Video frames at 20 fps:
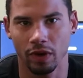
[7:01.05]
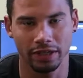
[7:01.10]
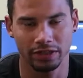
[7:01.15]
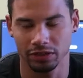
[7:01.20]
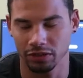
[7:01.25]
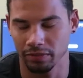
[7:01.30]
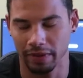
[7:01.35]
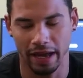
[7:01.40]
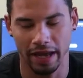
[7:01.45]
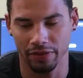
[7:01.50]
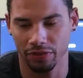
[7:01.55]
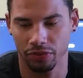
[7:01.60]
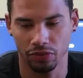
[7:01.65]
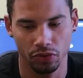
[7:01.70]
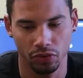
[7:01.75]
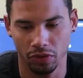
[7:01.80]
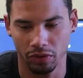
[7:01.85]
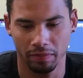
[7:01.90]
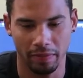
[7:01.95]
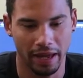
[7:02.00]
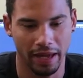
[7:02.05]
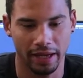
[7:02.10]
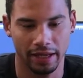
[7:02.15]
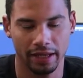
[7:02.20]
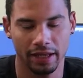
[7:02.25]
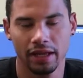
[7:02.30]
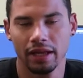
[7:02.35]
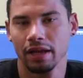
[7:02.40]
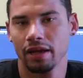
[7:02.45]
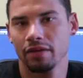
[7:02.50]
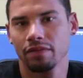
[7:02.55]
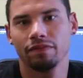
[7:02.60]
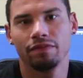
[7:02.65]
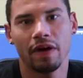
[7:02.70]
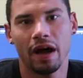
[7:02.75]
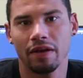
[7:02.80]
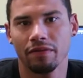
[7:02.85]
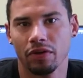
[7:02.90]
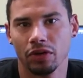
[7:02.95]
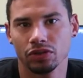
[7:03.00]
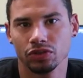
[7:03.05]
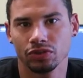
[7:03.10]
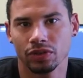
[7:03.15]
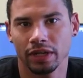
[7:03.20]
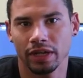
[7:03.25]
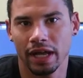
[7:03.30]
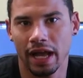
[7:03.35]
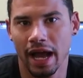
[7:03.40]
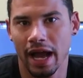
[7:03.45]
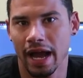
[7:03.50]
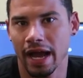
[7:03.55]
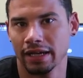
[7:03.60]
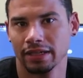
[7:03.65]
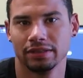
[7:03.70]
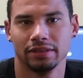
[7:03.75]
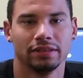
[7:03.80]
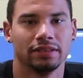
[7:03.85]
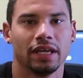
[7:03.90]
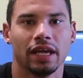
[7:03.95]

racer math, you could make 500 at,